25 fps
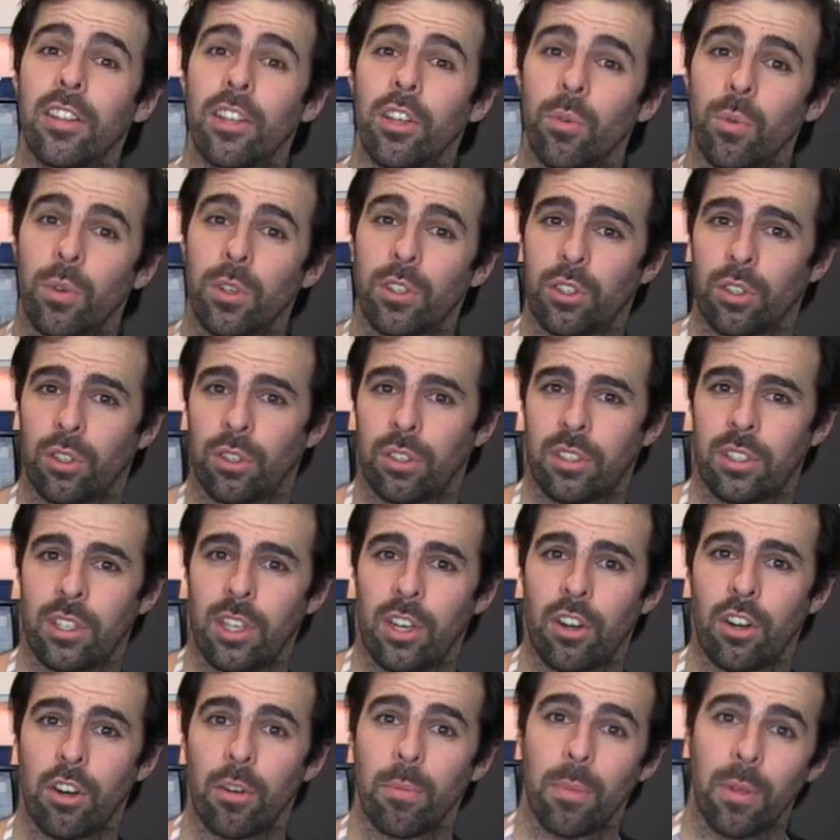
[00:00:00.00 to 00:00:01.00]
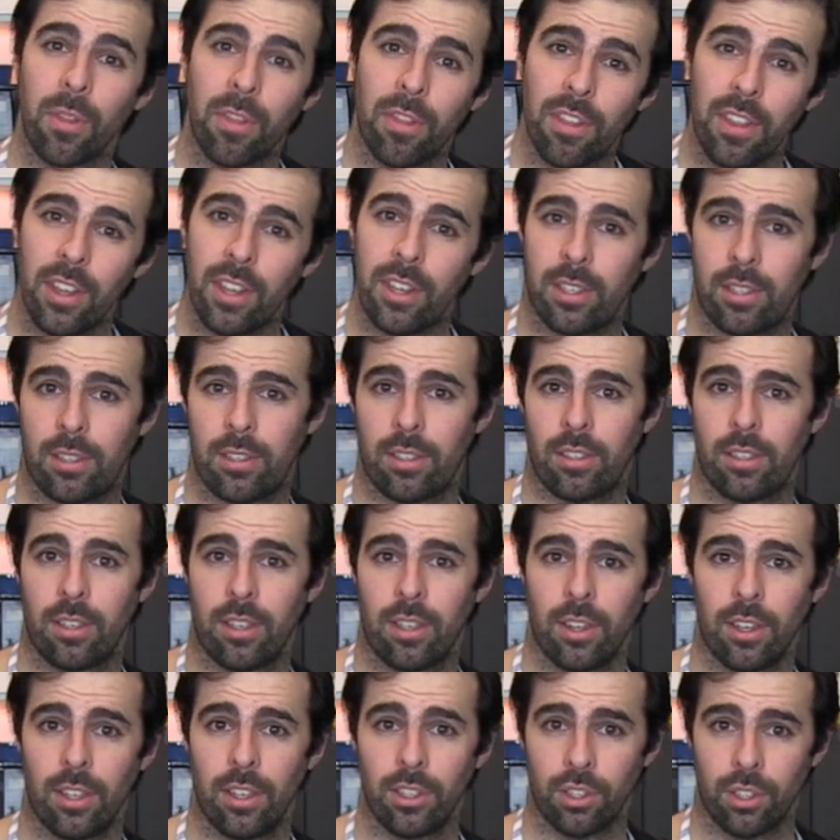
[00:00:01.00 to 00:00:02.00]
the original dinner, but this
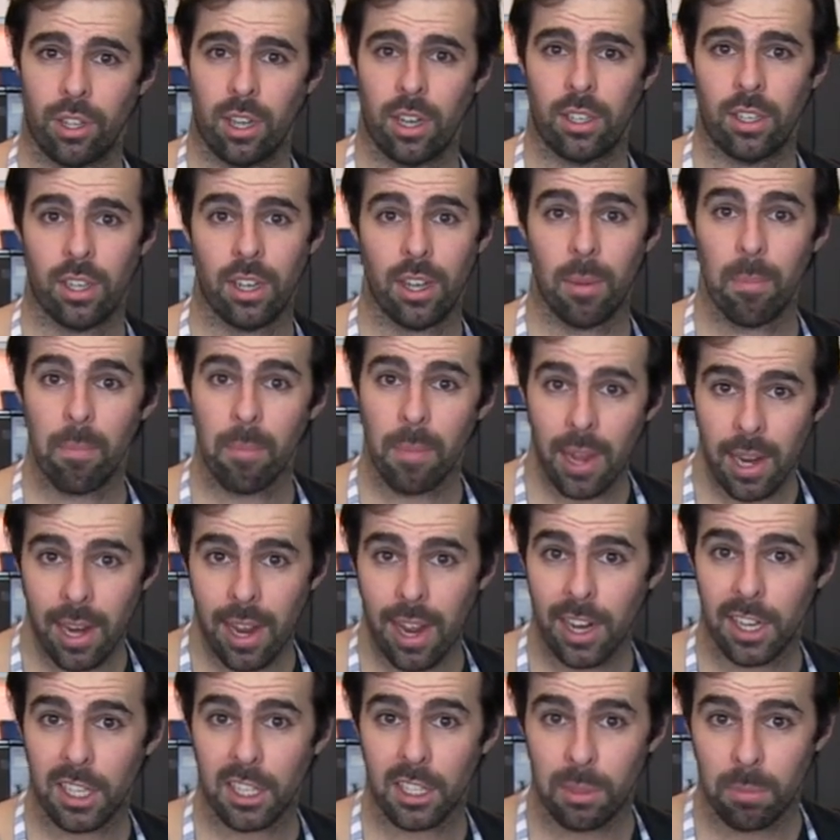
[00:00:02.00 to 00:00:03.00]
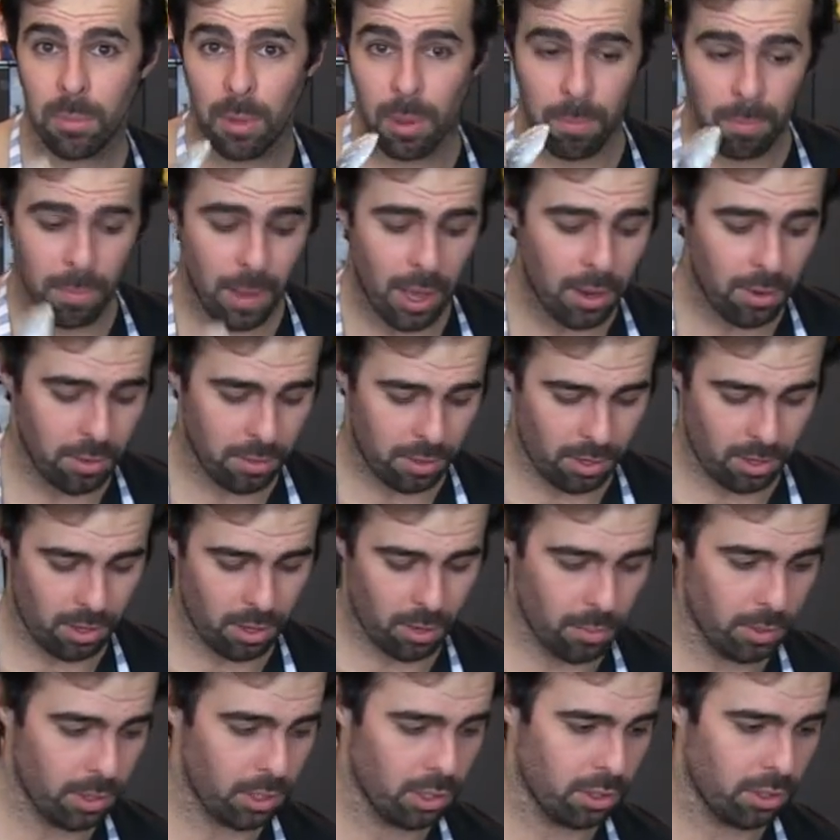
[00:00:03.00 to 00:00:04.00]
lasagna might actually be better than
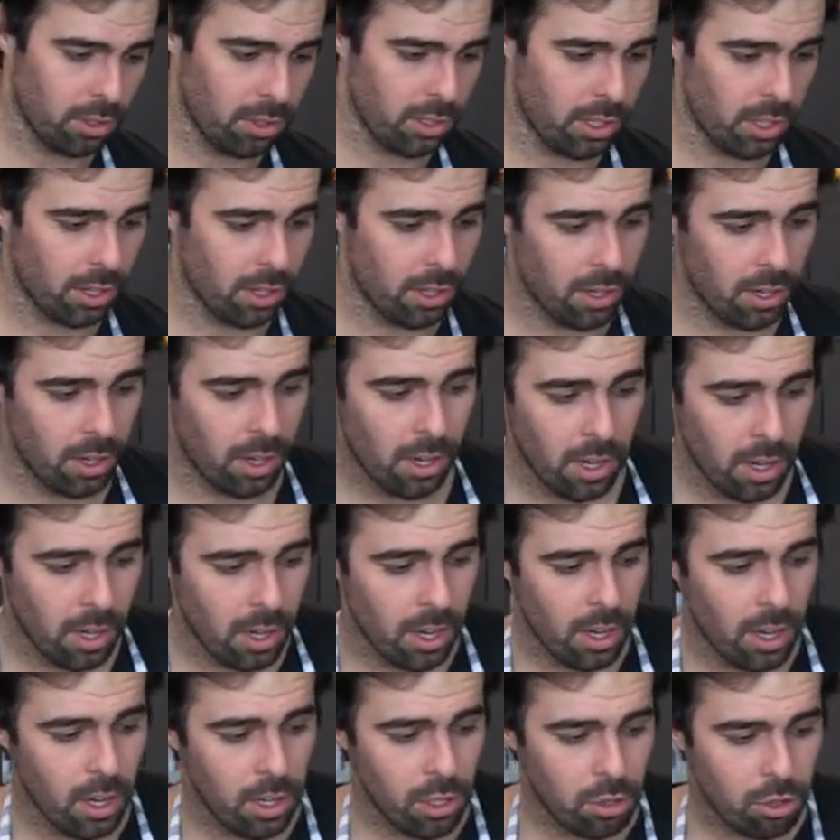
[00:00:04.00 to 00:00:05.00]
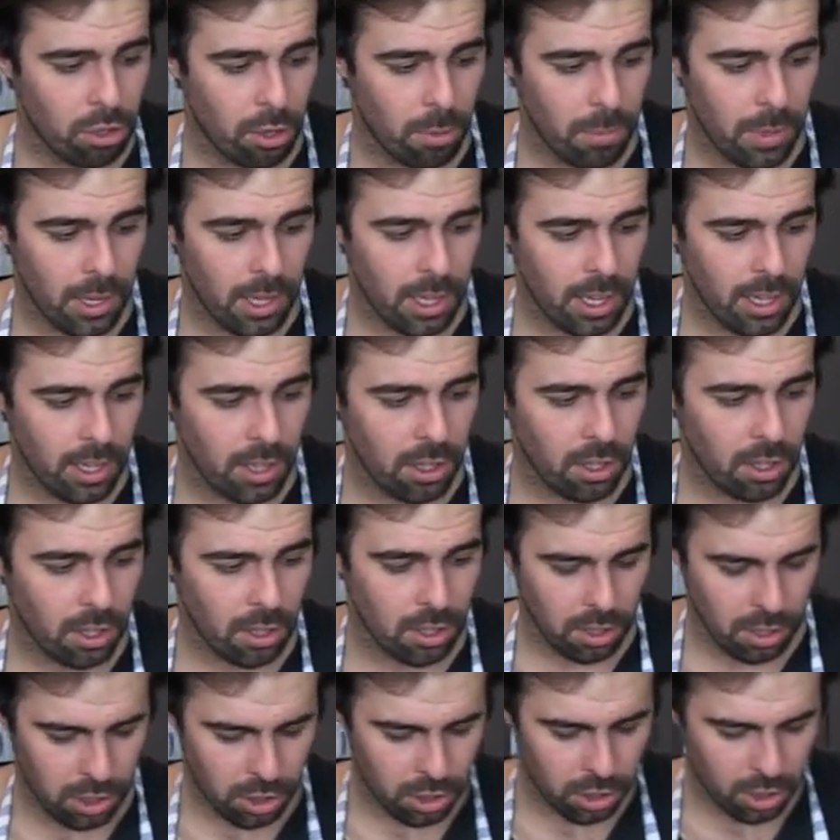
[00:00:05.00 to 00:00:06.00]
the original dinner. So I'm gonna get a
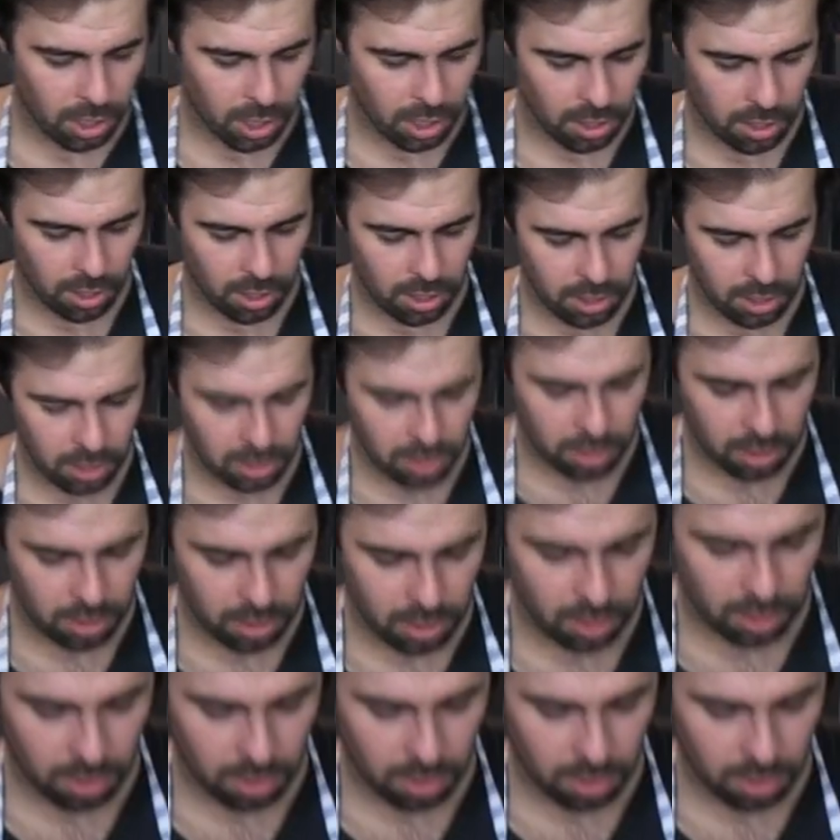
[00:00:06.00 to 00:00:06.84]
little shot of this,